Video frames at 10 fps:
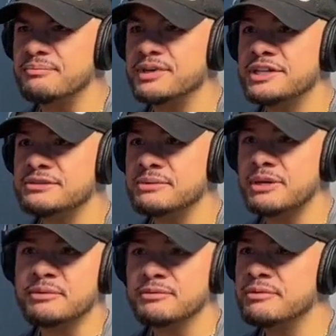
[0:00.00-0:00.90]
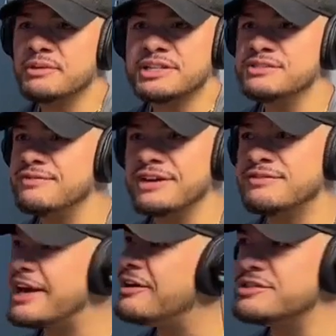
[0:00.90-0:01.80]
bucks, but I mean we raised
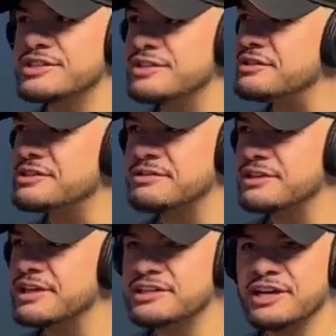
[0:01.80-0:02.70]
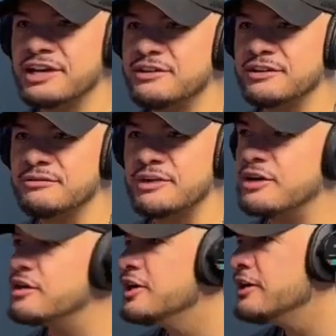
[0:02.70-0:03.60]
5,000 or something mm-hmm. like that on my
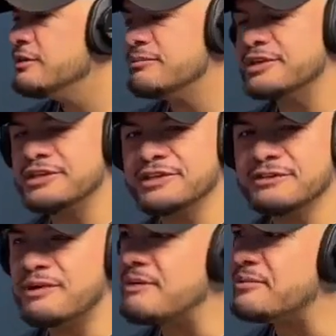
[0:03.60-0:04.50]
own. But uh, my